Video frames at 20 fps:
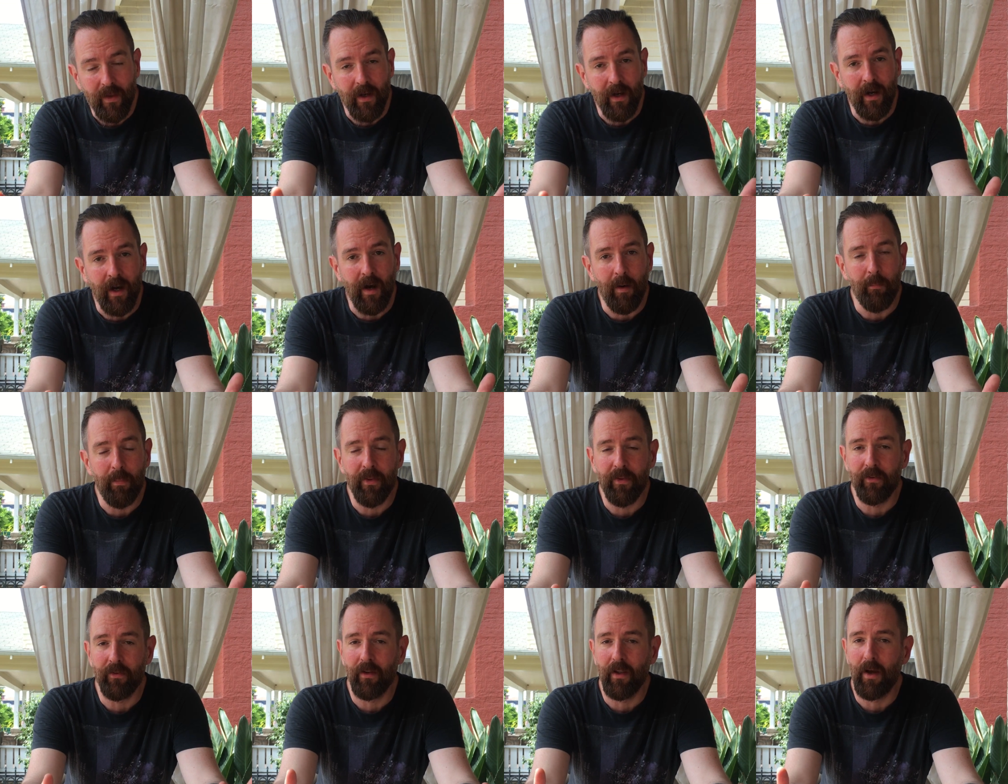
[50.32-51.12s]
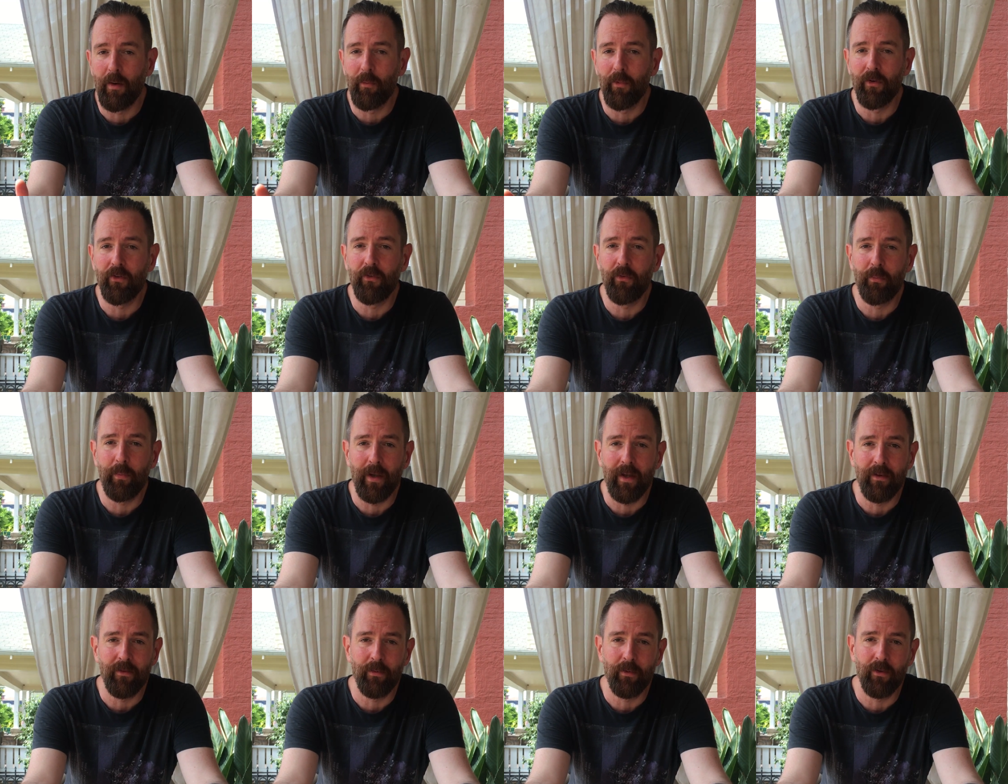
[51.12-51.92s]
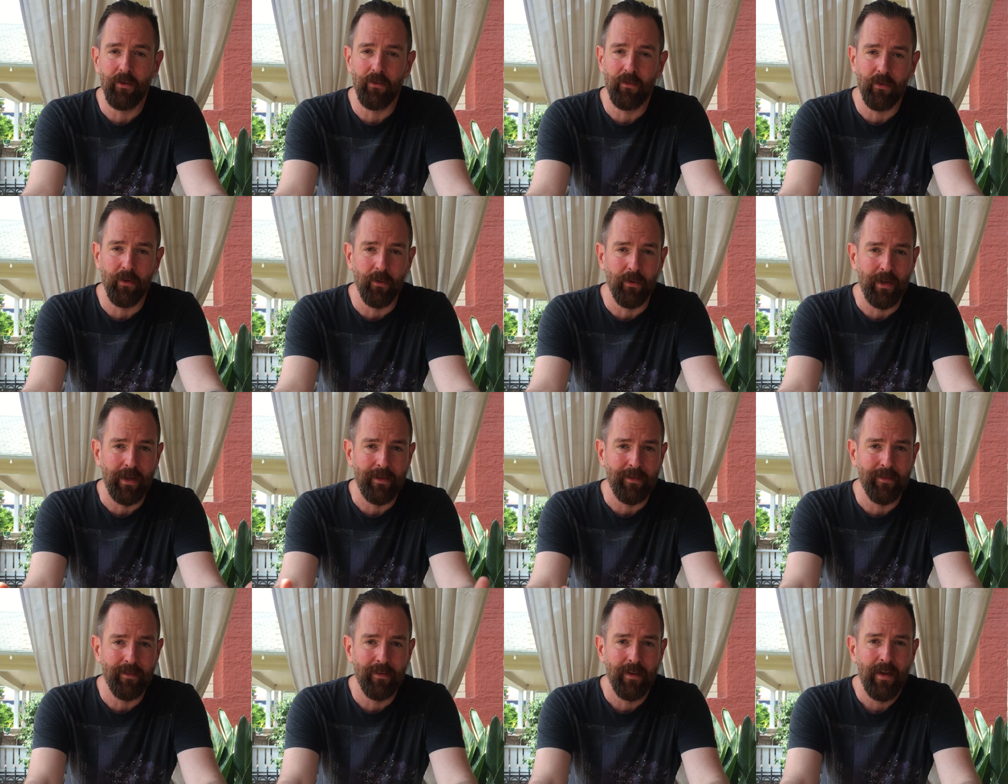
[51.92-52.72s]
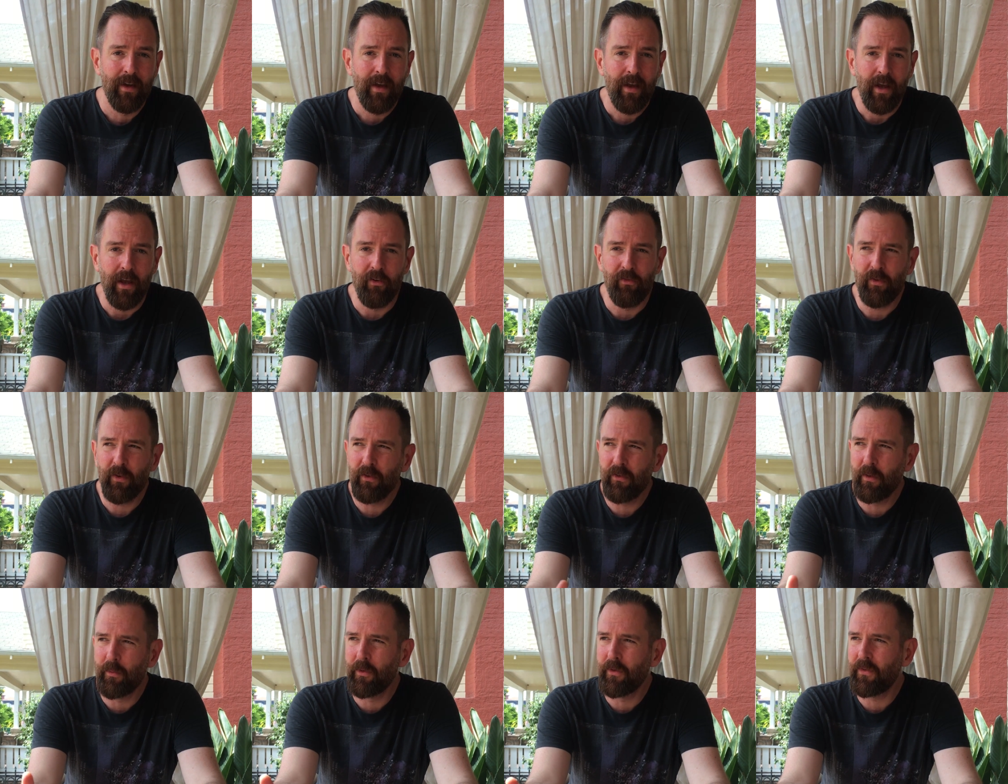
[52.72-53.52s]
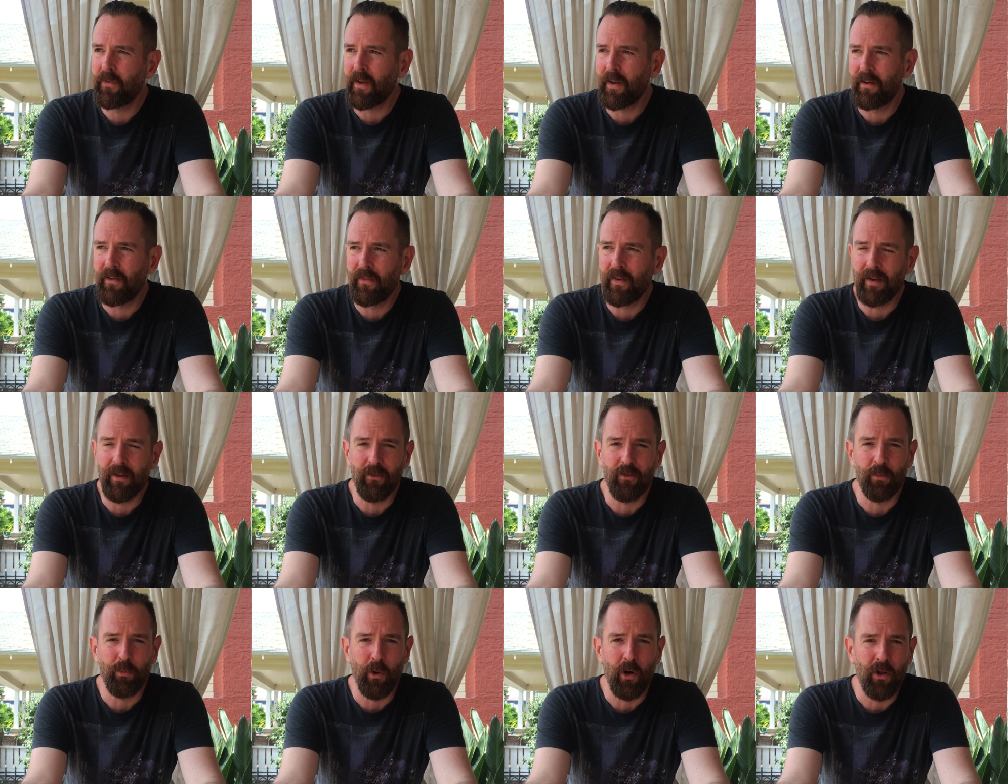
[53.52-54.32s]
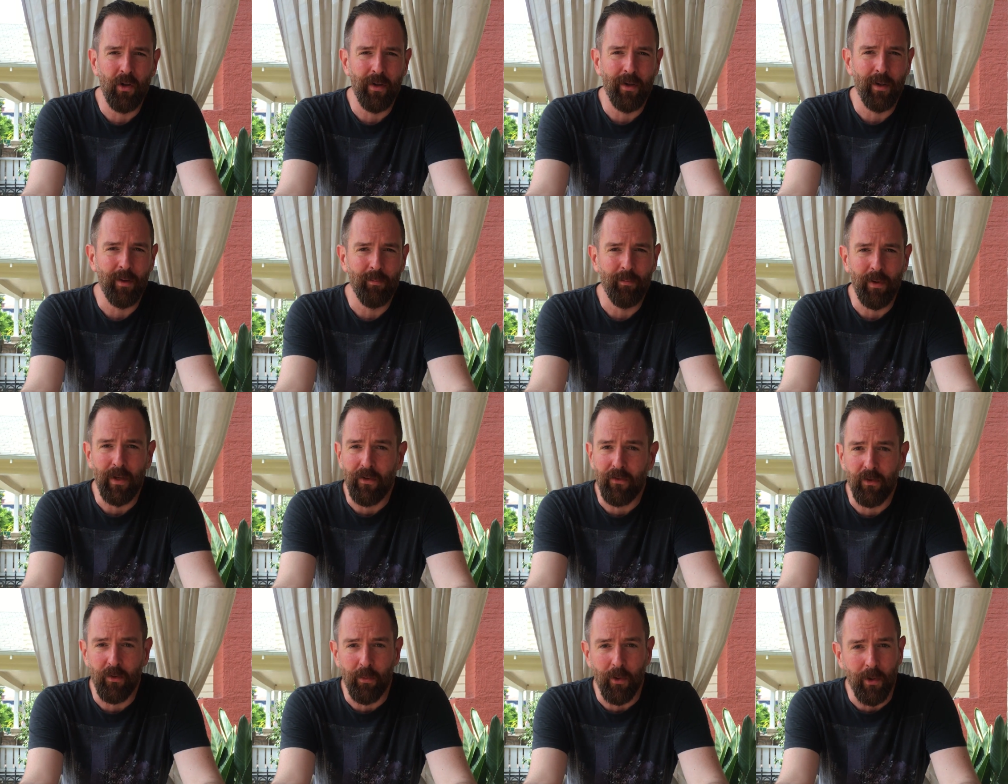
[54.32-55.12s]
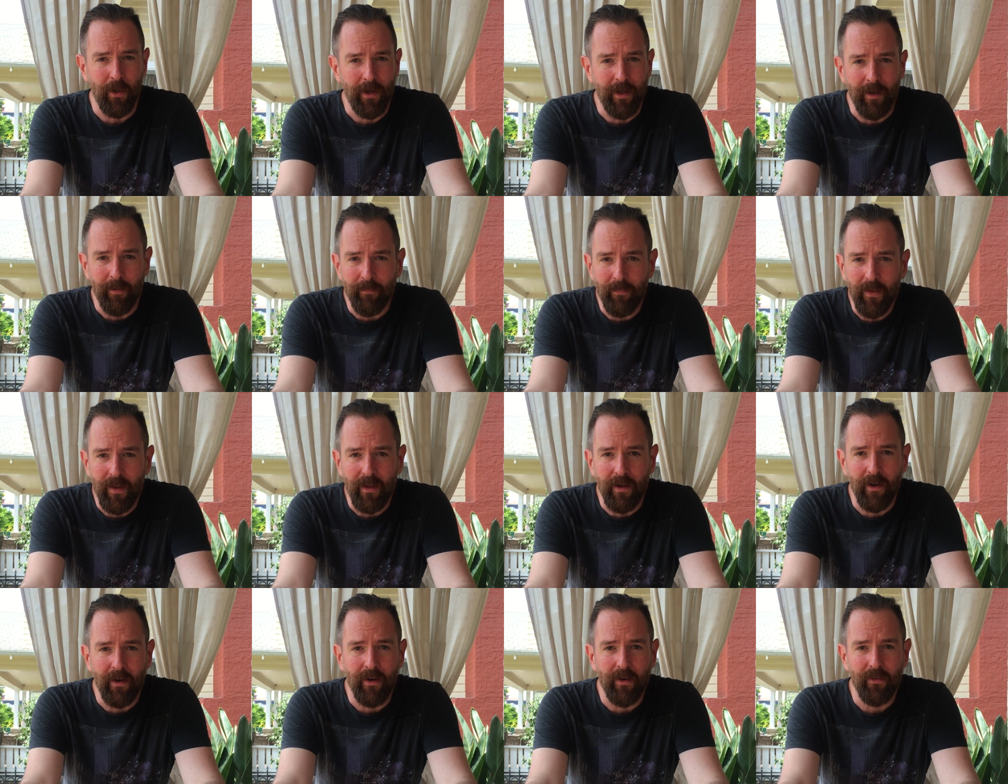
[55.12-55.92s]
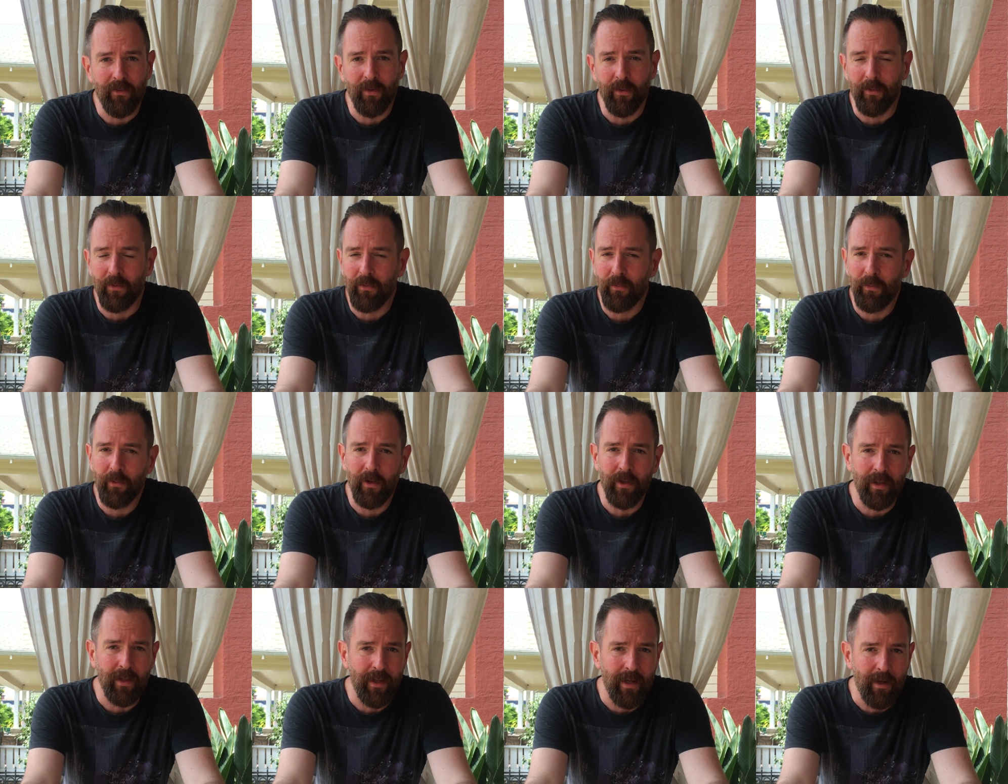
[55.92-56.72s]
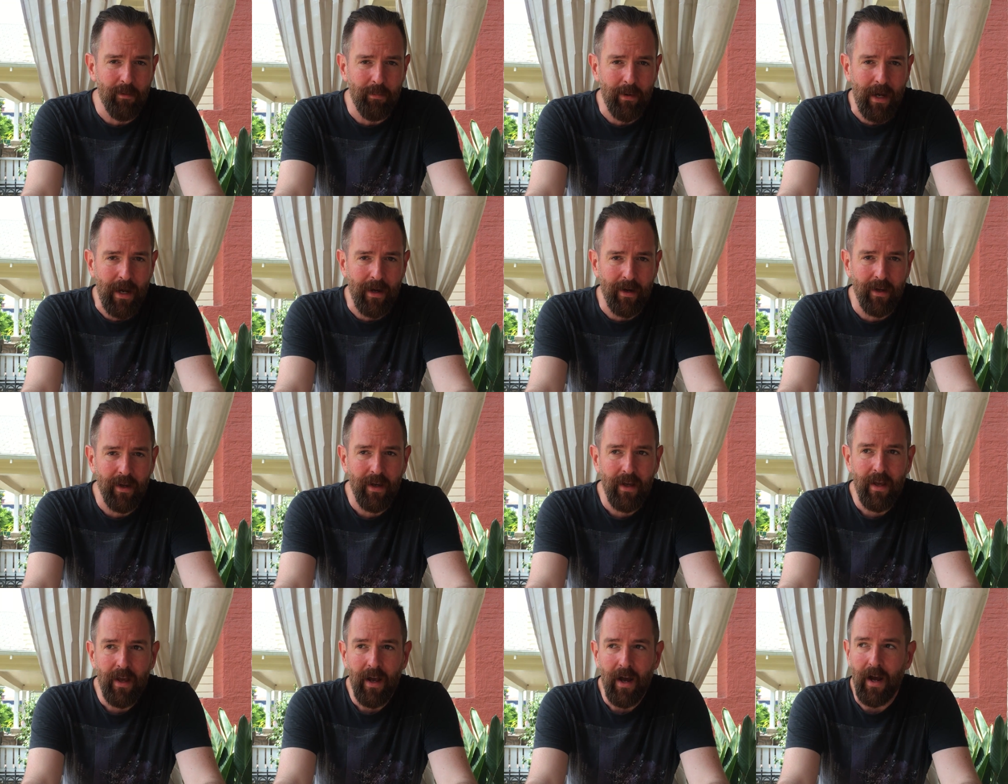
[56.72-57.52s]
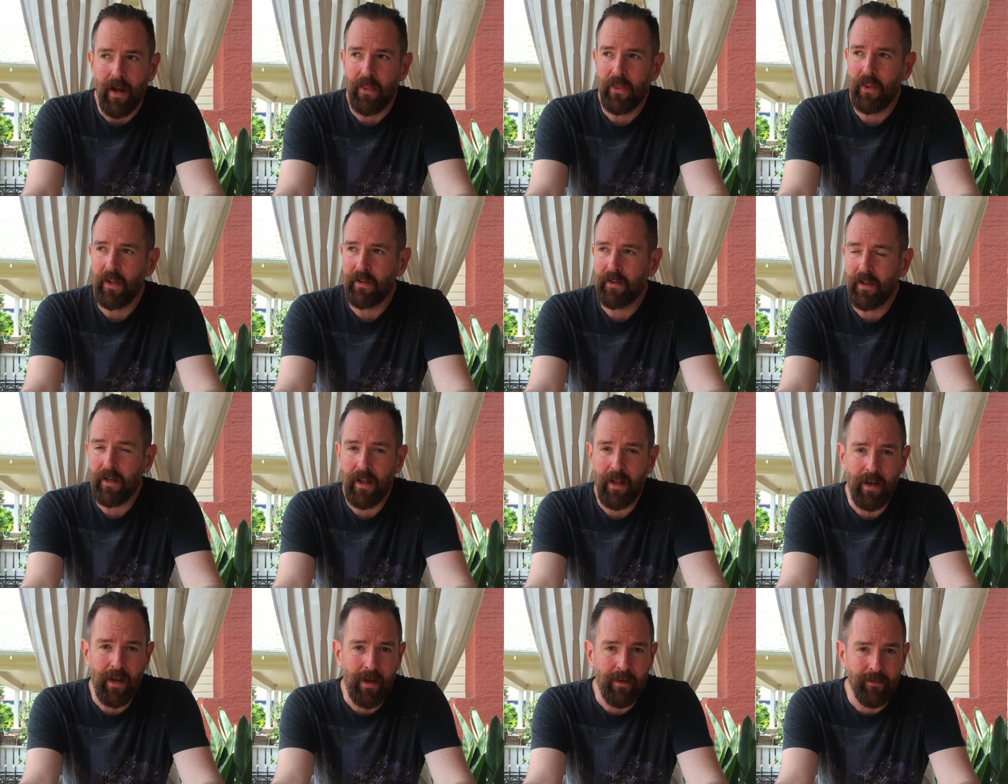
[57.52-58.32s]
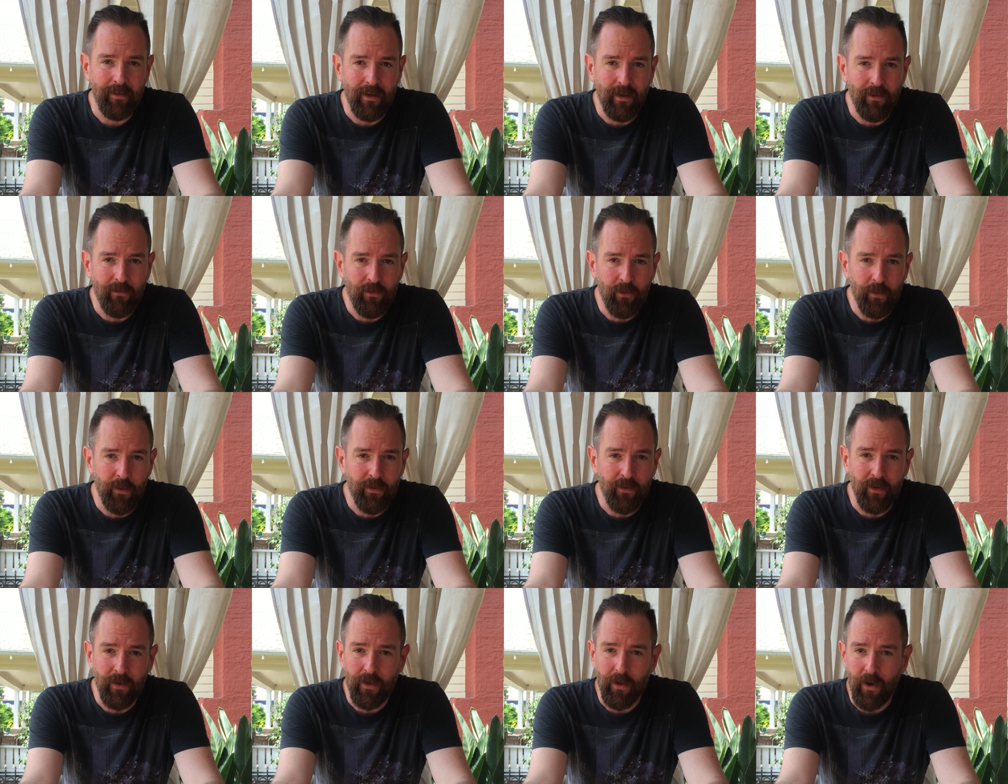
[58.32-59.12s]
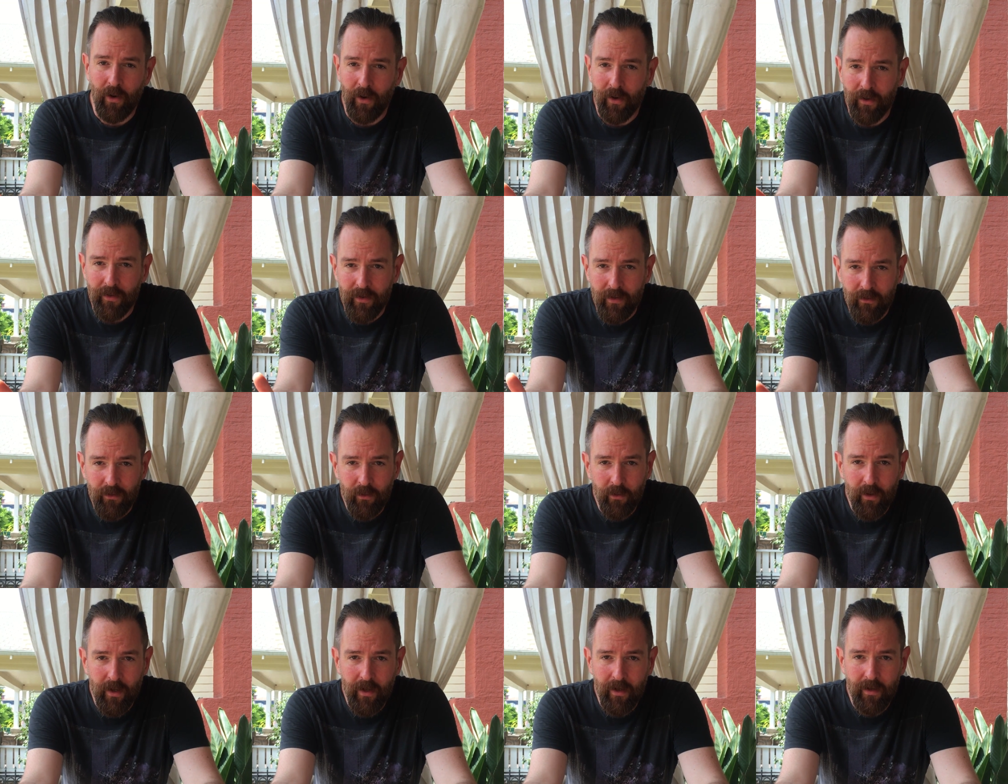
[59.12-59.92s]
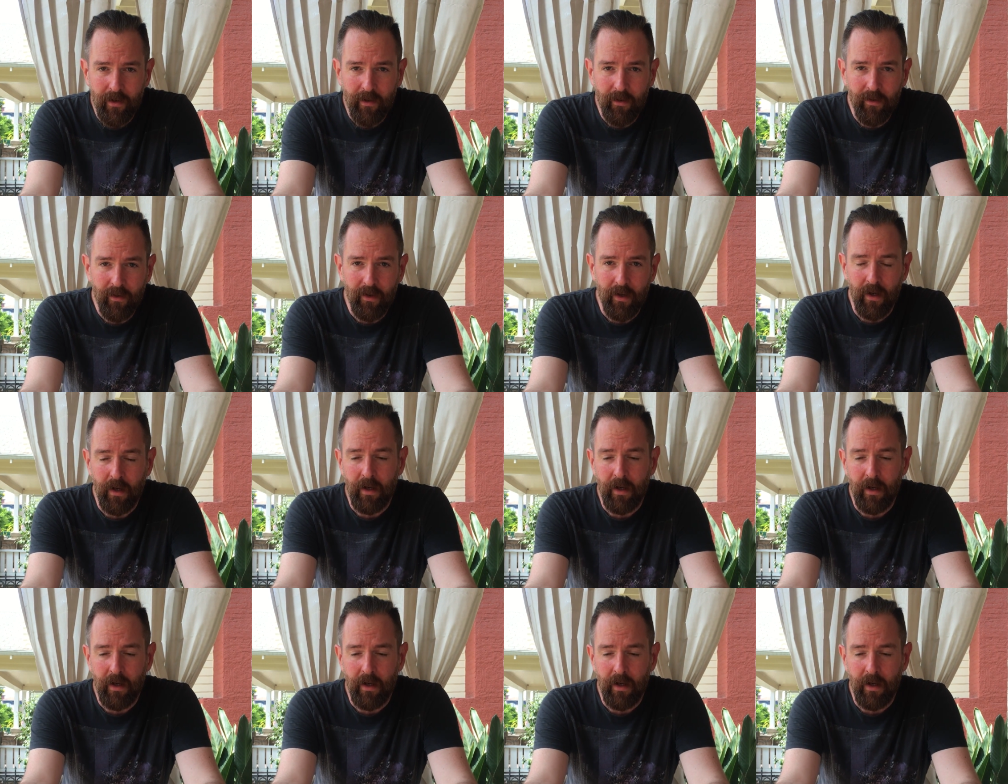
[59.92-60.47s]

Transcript: Uh, but there's a lot more space, which is so nice. It feels almost kind of like a sprawling beach community here. So it's really laid back. I think that it has an influence on the art that's created here.